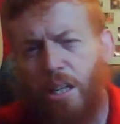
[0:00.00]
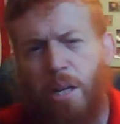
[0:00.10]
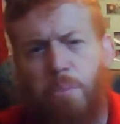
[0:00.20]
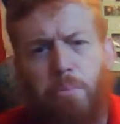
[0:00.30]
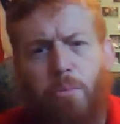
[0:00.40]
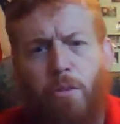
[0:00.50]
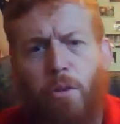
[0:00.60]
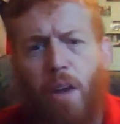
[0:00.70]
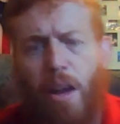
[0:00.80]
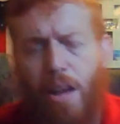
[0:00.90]
if
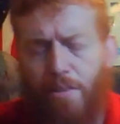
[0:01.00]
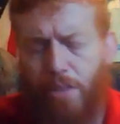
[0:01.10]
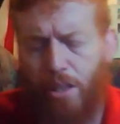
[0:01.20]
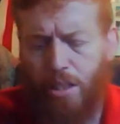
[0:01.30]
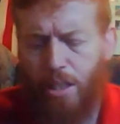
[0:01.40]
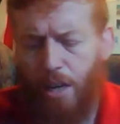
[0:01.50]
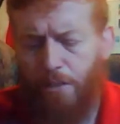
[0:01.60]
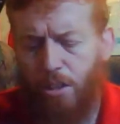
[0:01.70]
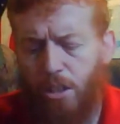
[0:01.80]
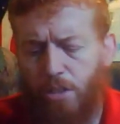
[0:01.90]
you ever have
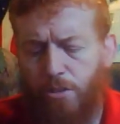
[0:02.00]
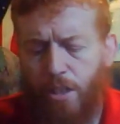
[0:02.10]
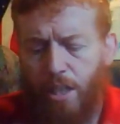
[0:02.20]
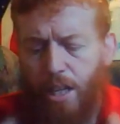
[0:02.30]
a load of